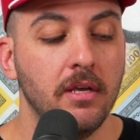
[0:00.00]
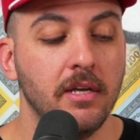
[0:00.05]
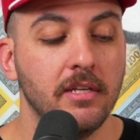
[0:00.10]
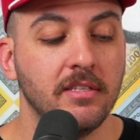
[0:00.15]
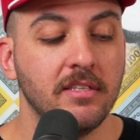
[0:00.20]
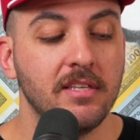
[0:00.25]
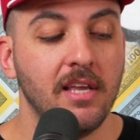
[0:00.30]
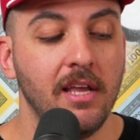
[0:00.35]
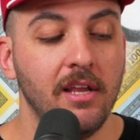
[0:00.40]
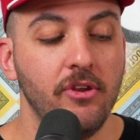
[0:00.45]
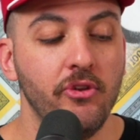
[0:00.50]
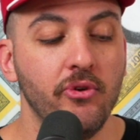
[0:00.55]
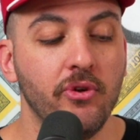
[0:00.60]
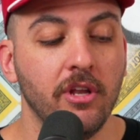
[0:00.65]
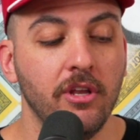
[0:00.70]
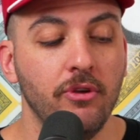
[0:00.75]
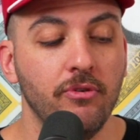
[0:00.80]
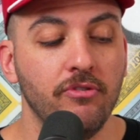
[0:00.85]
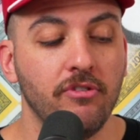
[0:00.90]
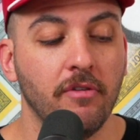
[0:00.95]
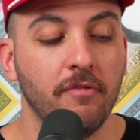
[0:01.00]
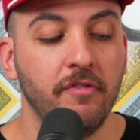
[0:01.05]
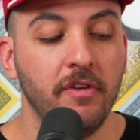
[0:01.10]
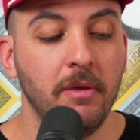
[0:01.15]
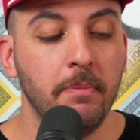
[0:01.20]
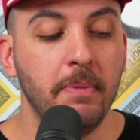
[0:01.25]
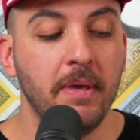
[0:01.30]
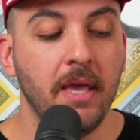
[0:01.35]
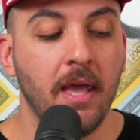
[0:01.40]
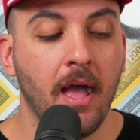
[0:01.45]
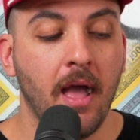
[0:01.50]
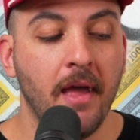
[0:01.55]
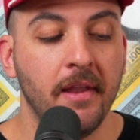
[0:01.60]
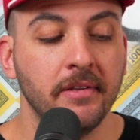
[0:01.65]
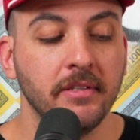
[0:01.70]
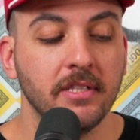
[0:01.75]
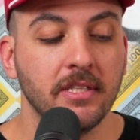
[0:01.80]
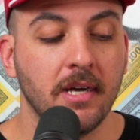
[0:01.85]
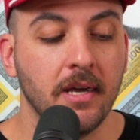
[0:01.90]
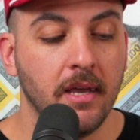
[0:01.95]
It's saying you can use a
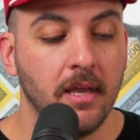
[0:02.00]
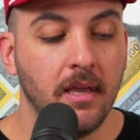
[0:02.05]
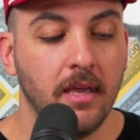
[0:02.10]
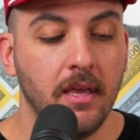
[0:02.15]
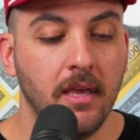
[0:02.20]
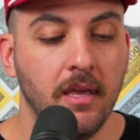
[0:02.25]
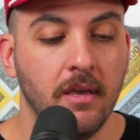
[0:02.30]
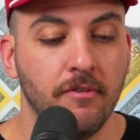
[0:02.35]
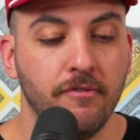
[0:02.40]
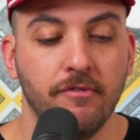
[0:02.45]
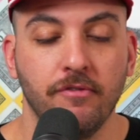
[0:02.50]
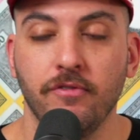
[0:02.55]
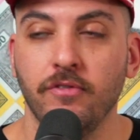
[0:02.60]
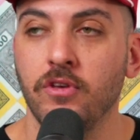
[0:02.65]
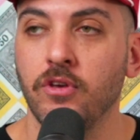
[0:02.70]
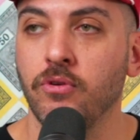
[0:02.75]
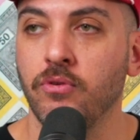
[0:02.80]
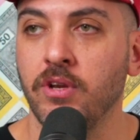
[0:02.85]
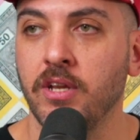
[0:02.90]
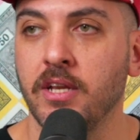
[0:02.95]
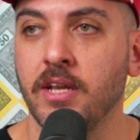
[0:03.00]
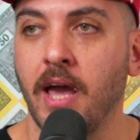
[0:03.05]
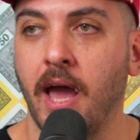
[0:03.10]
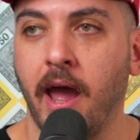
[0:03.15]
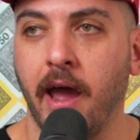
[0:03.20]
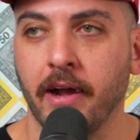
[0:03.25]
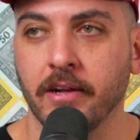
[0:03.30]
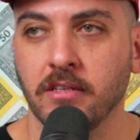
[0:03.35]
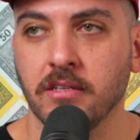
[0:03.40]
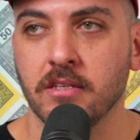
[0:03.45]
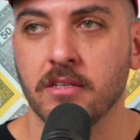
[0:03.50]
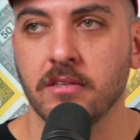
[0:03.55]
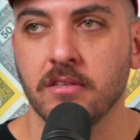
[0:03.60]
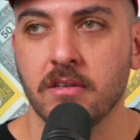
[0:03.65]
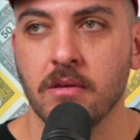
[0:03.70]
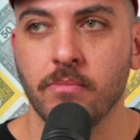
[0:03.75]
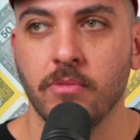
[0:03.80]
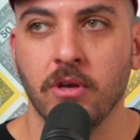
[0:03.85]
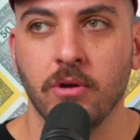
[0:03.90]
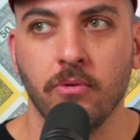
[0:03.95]
VPN like if you need to access
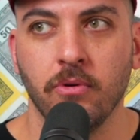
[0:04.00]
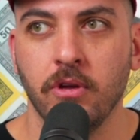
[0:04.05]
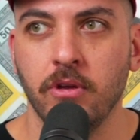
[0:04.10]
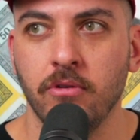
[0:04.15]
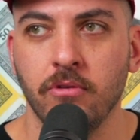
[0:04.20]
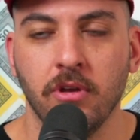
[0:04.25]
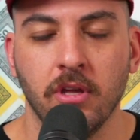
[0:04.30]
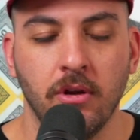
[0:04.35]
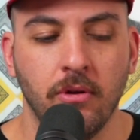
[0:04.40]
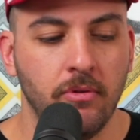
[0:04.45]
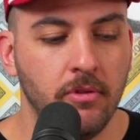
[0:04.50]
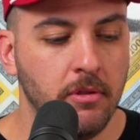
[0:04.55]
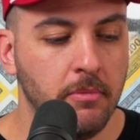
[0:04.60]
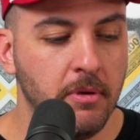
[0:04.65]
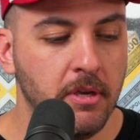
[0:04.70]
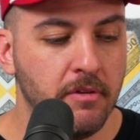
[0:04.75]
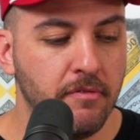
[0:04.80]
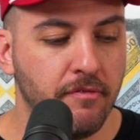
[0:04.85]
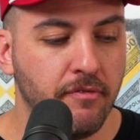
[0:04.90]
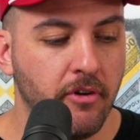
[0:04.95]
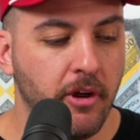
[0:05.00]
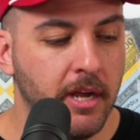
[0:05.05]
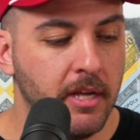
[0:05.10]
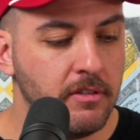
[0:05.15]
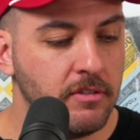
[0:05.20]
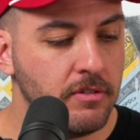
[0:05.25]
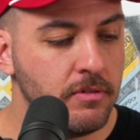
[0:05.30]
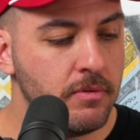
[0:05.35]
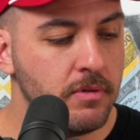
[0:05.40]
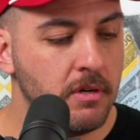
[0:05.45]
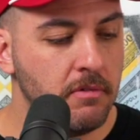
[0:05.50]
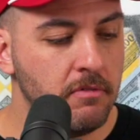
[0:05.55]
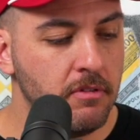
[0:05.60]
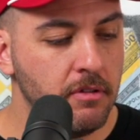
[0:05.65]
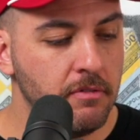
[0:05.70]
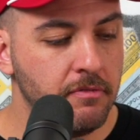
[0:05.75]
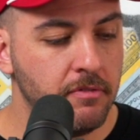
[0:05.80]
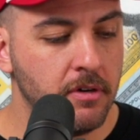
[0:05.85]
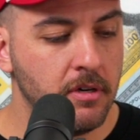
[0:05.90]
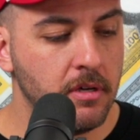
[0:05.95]
something where you can only be in France or whatever
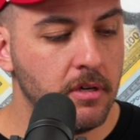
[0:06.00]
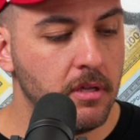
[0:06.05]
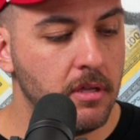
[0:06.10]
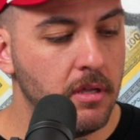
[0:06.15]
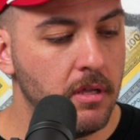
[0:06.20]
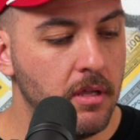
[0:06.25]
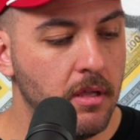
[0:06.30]
the fuck.